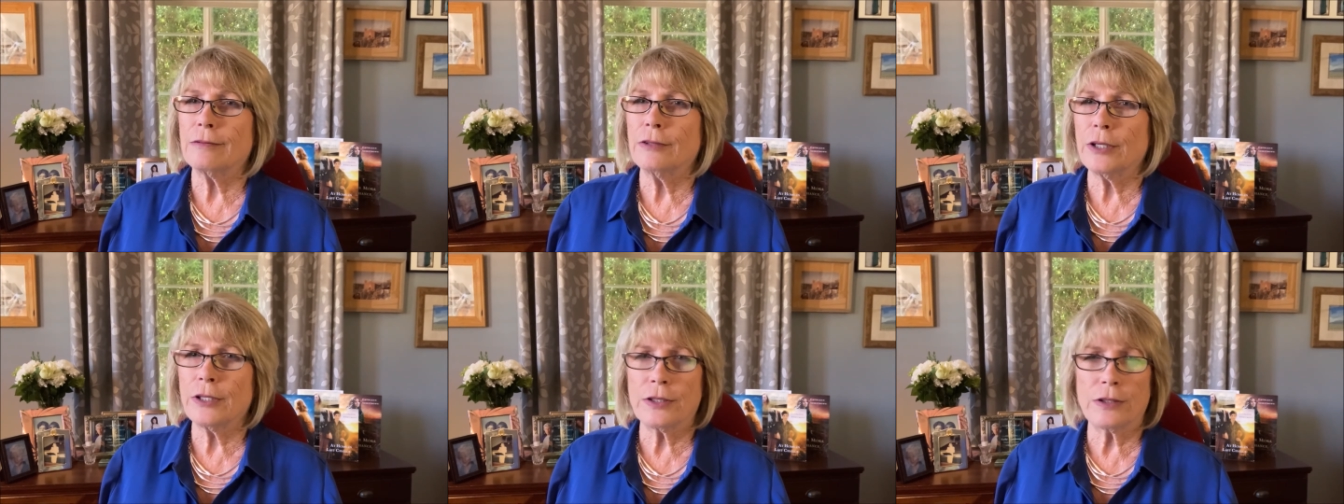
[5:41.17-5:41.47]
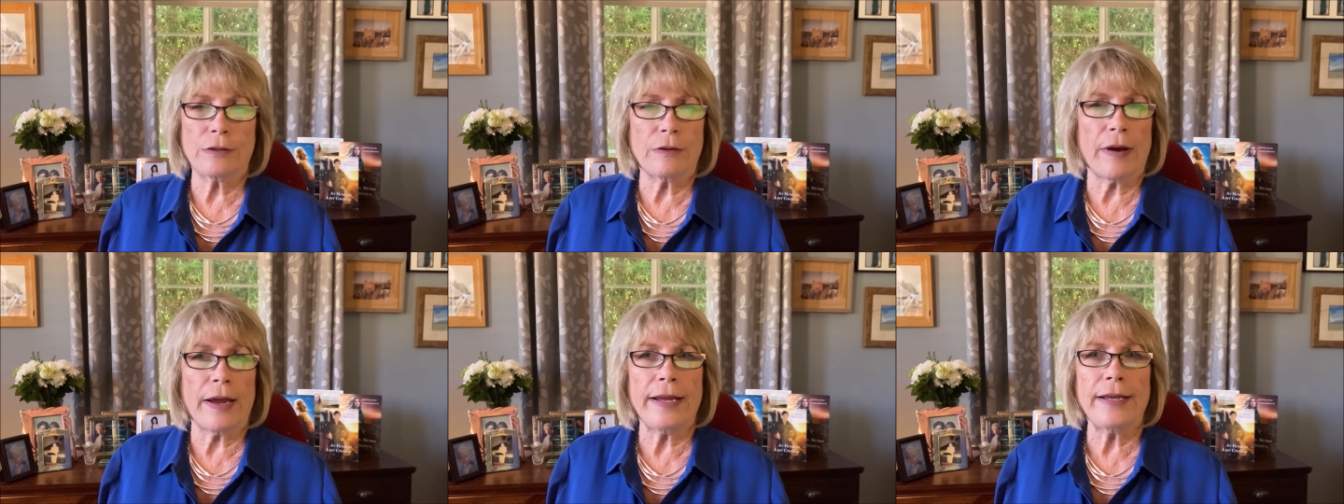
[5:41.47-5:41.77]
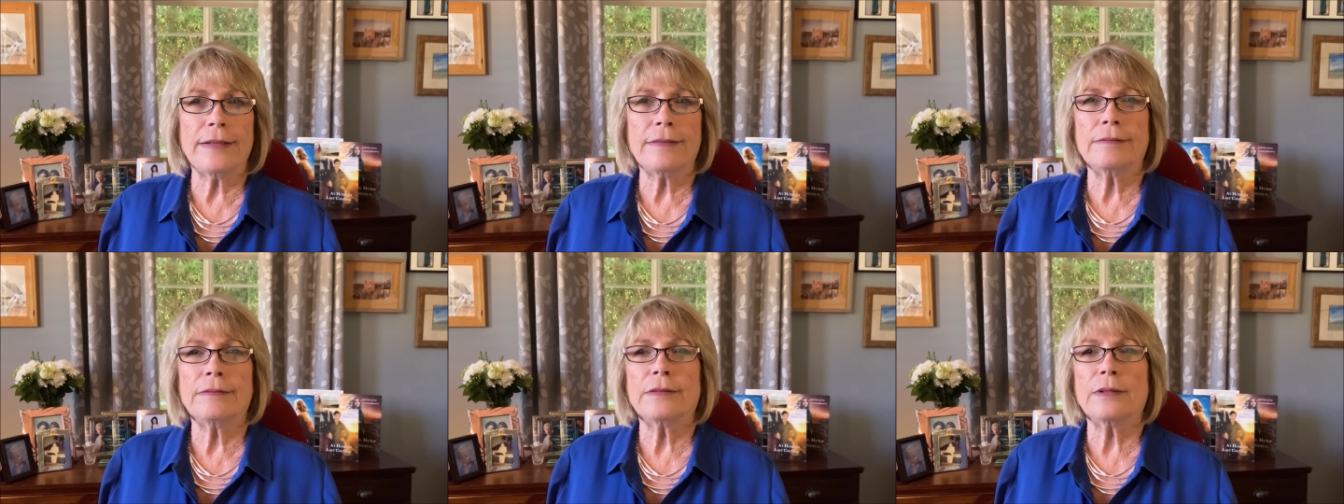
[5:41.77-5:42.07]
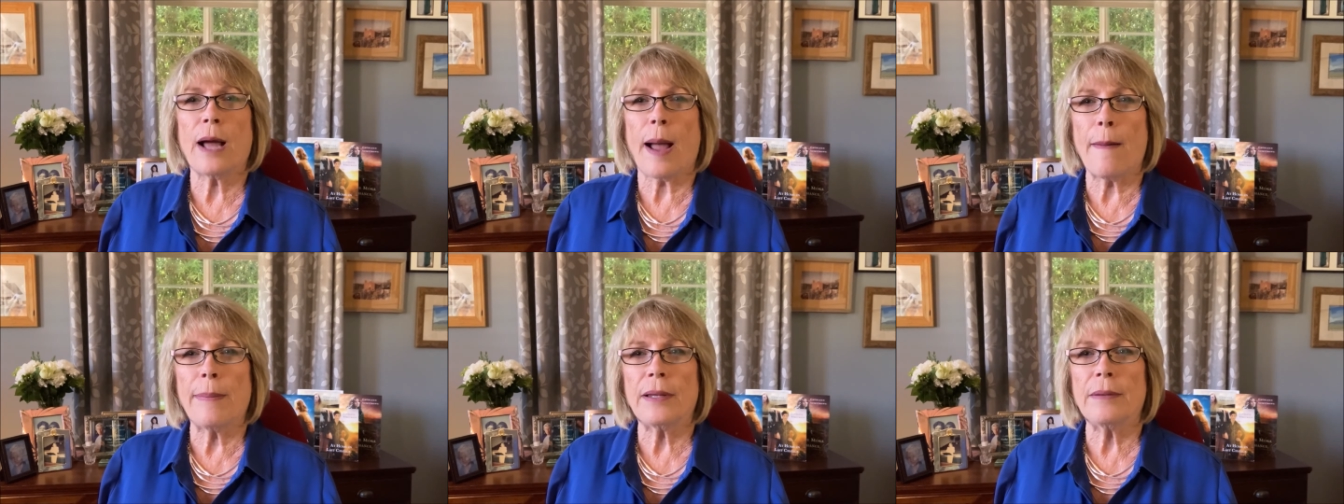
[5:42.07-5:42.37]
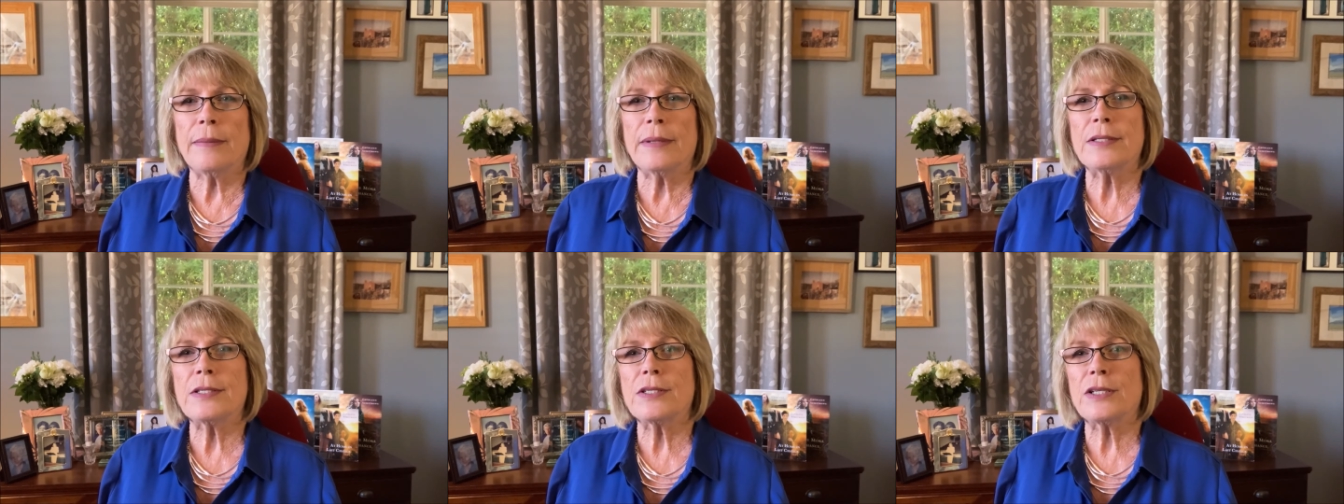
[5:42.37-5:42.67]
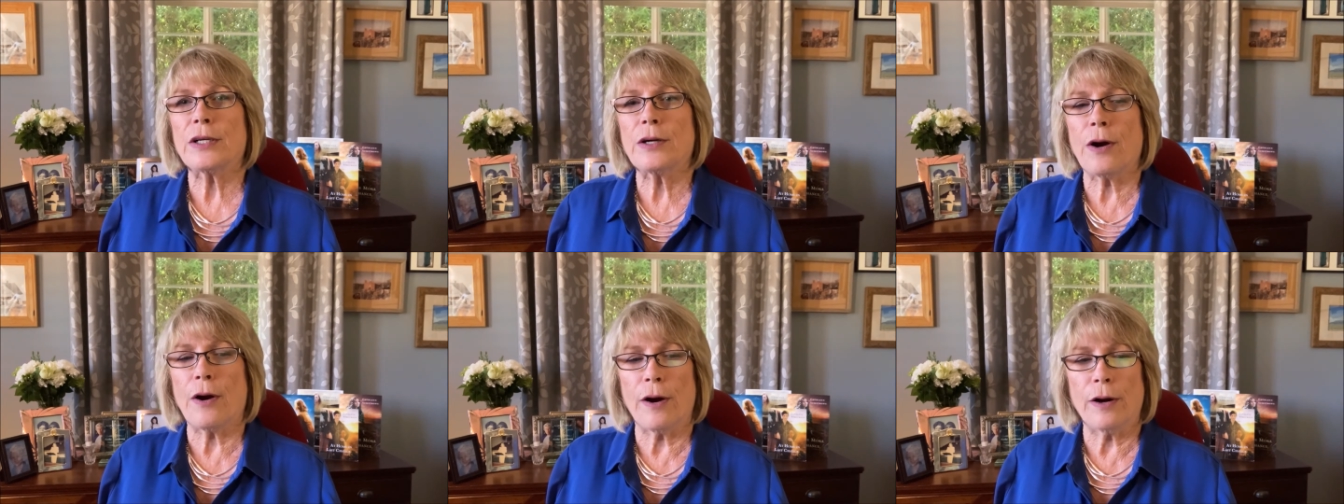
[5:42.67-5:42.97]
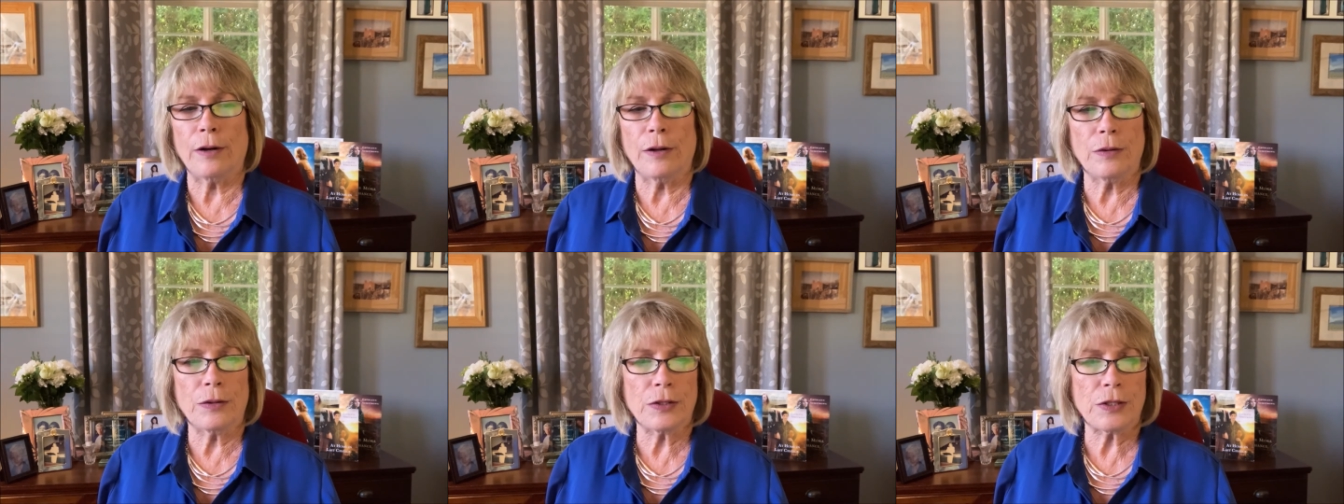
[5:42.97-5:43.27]
looks great. Compliments to
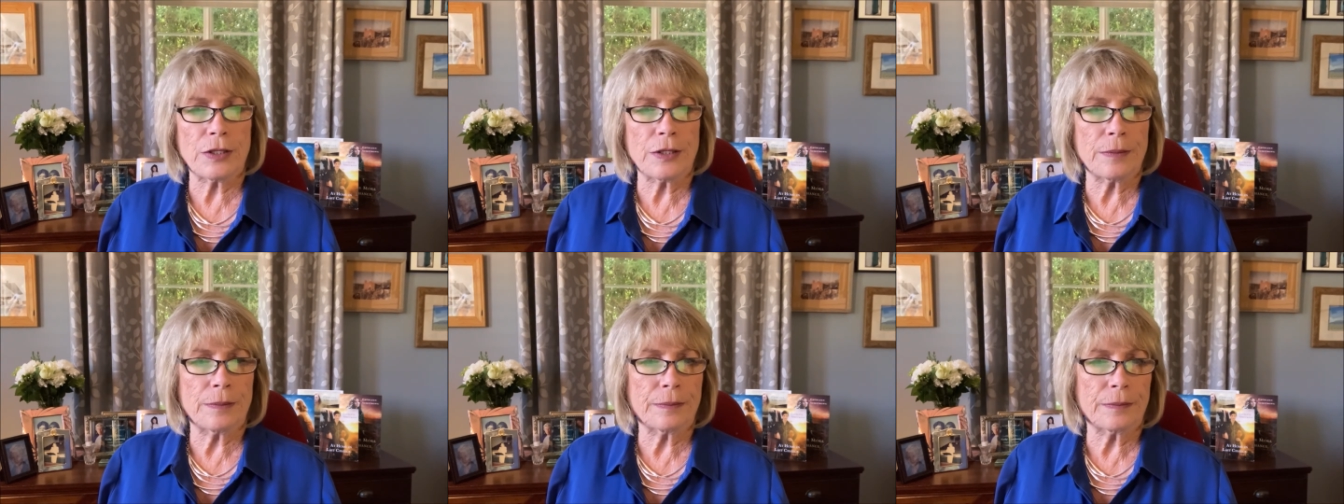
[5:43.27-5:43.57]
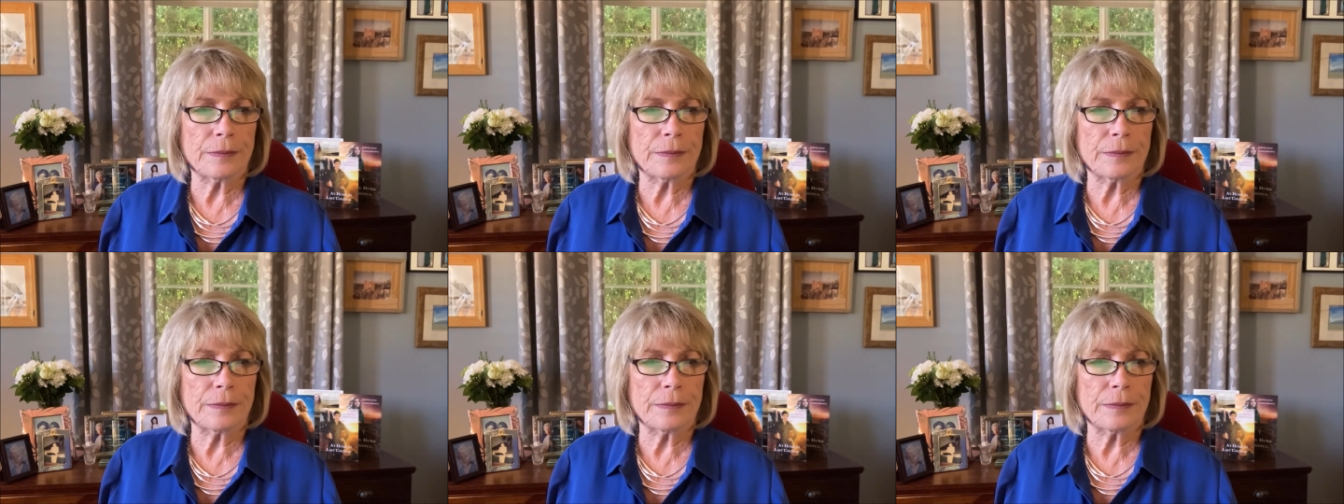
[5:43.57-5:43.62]
Carlos.